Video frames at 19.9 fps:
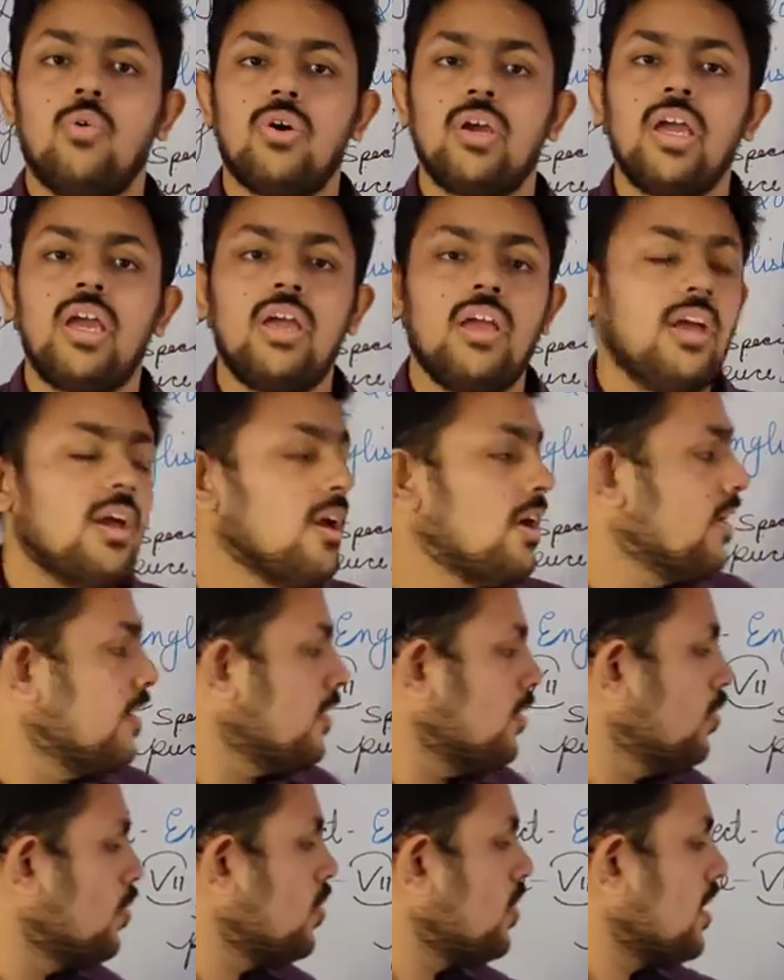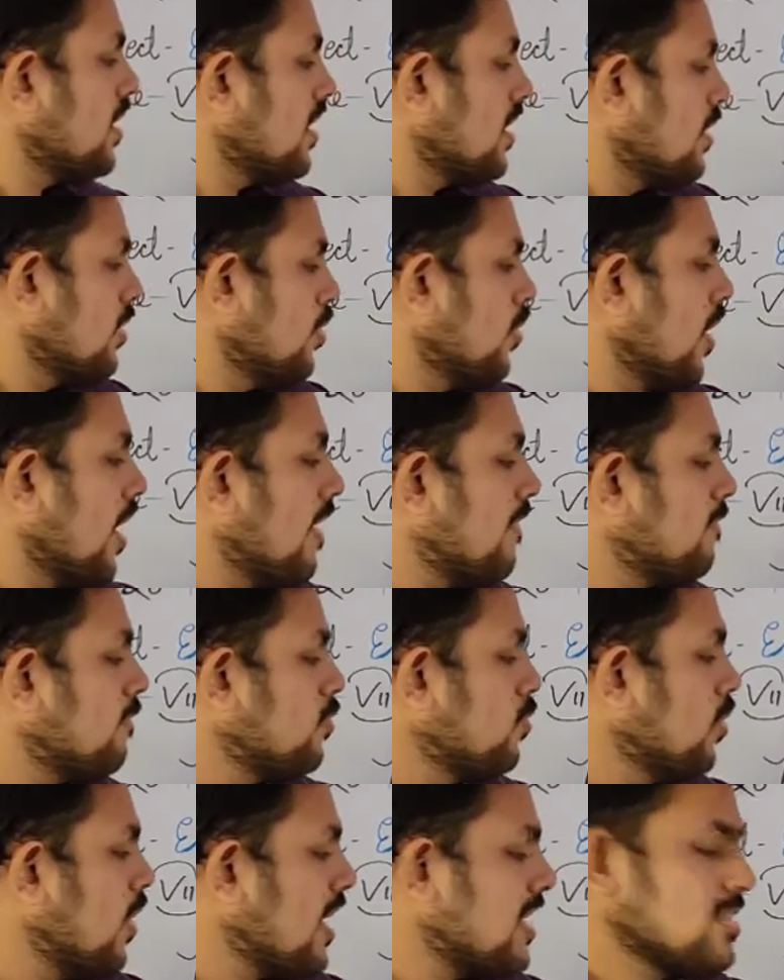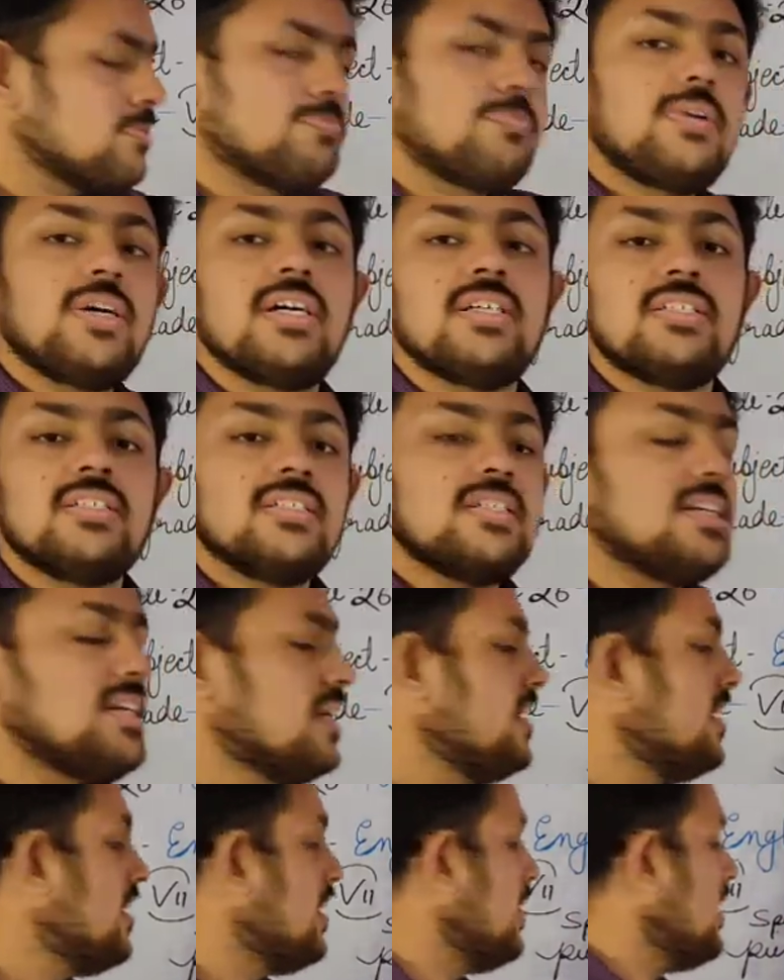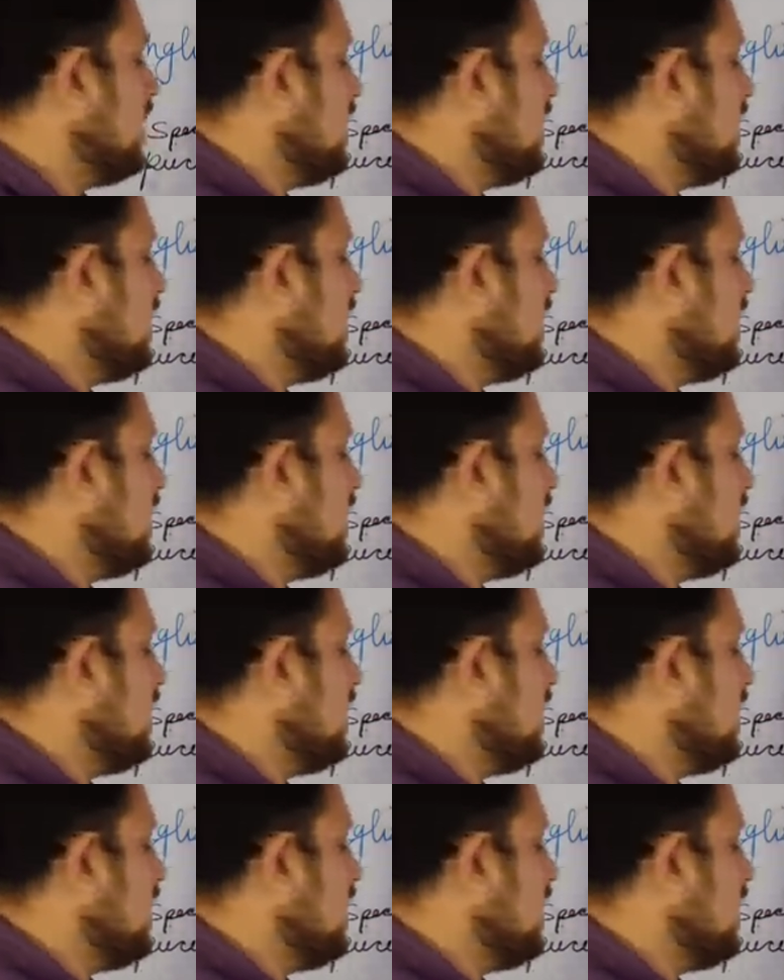Okay, you have to express it